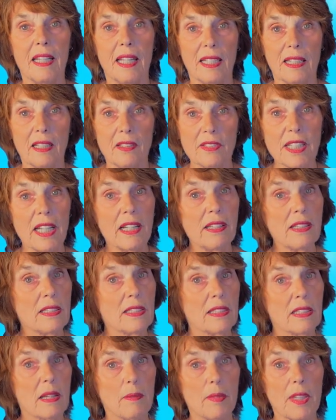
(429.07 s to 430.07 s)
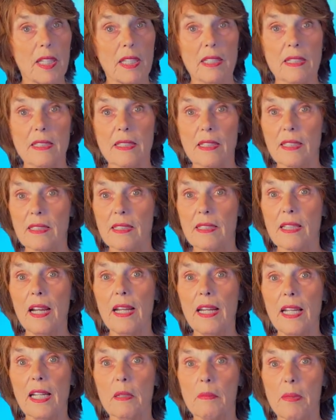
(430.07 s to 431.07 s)
And I'll tell you something that's
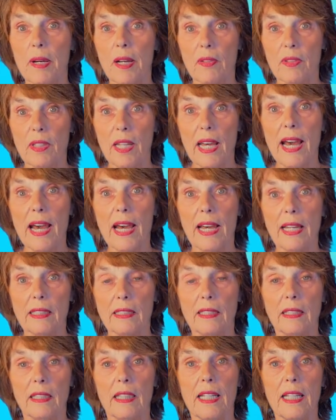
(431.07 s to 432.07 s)
exciting about that.